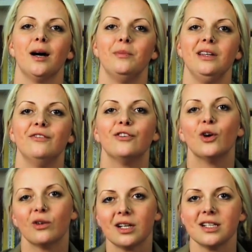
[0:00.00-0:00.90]
be
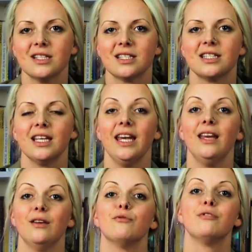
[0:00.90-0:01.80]
focused
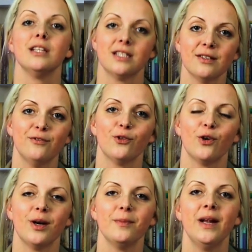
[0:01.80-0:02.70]
in written
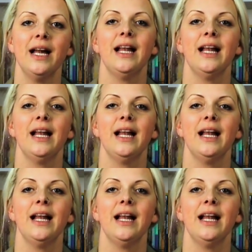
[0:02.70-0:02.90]
form.